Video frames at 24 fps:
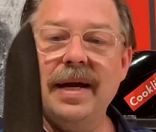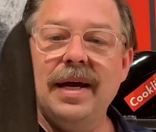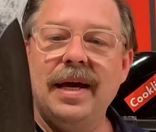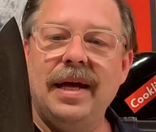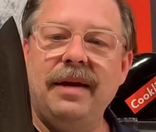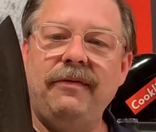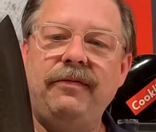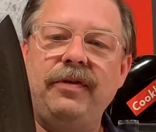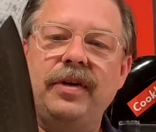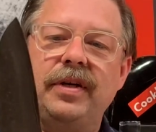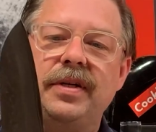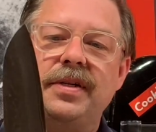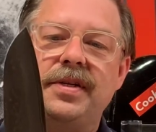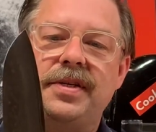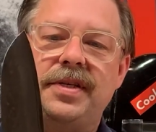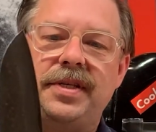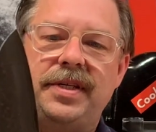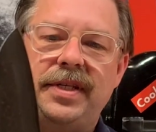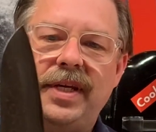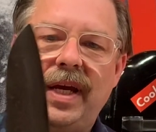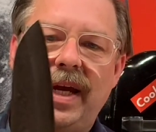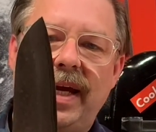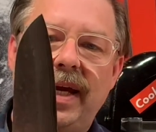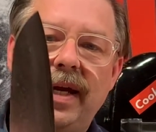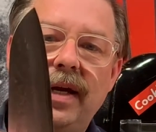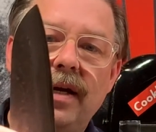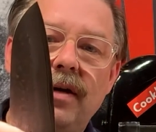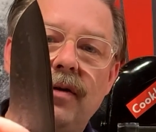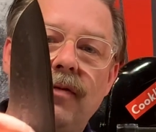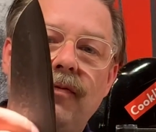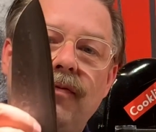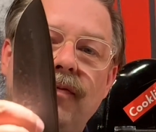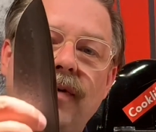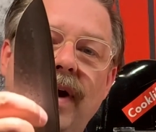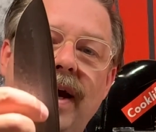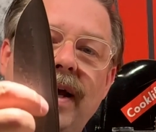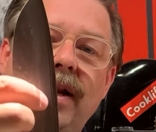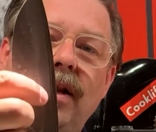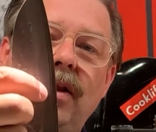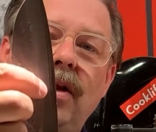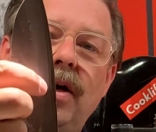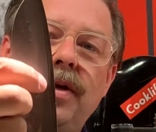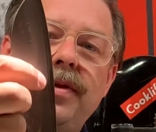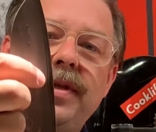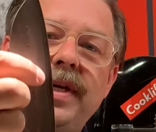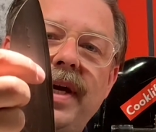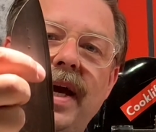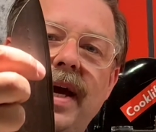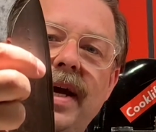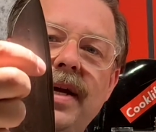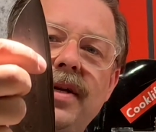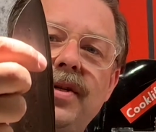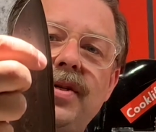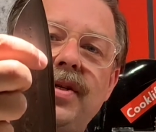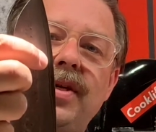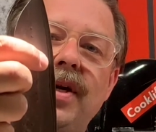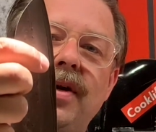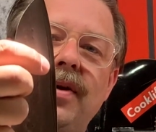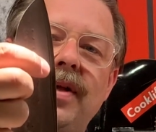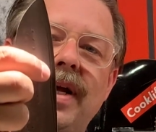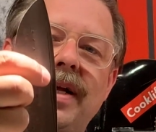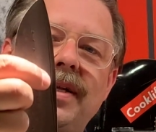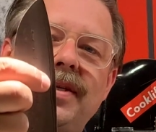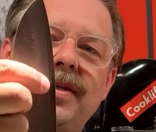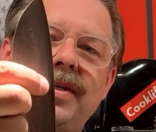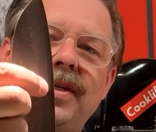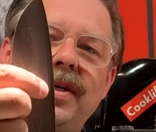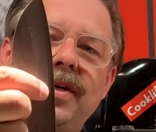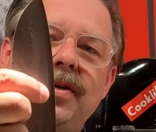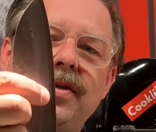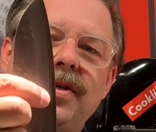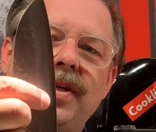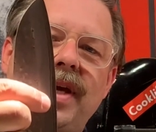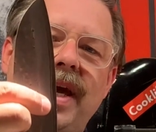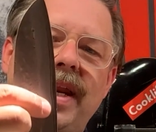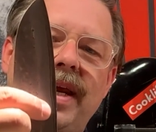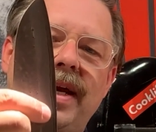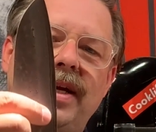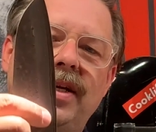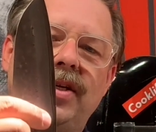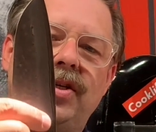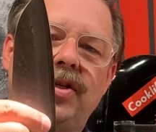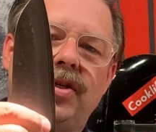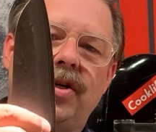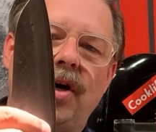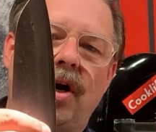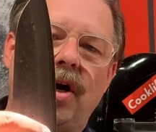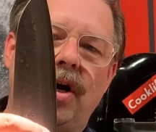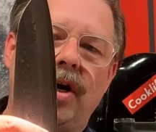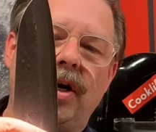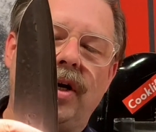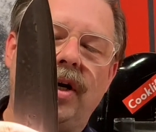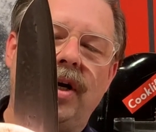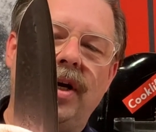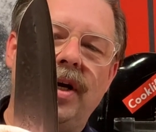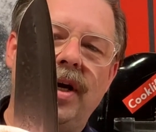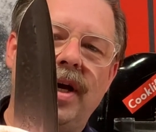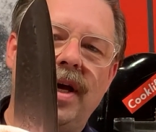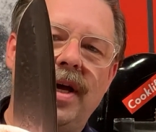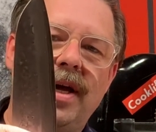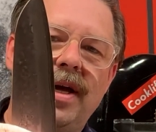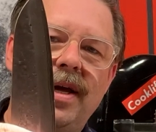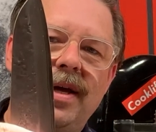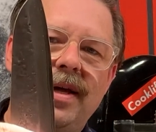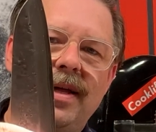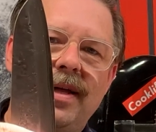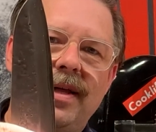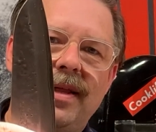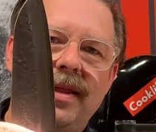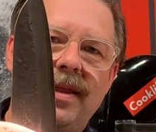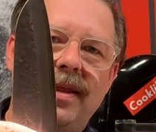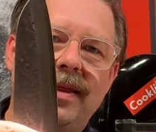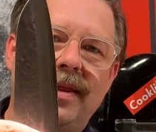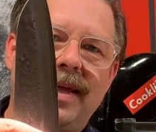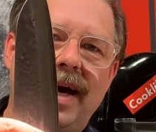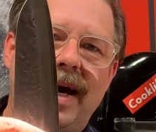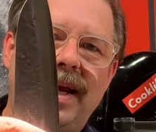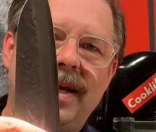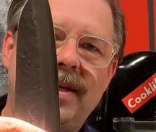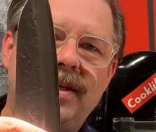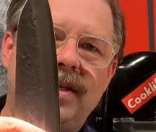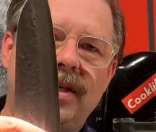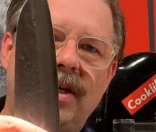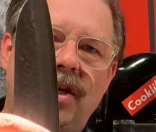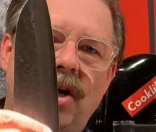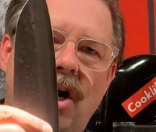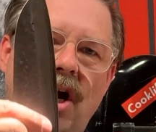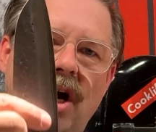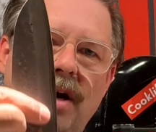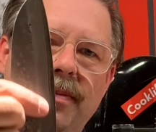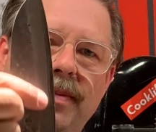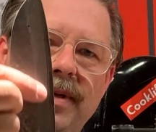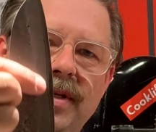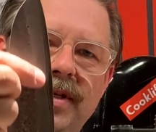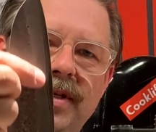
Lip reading: And if you can see, right along the edge there, that steel's getting dark. That is the carbon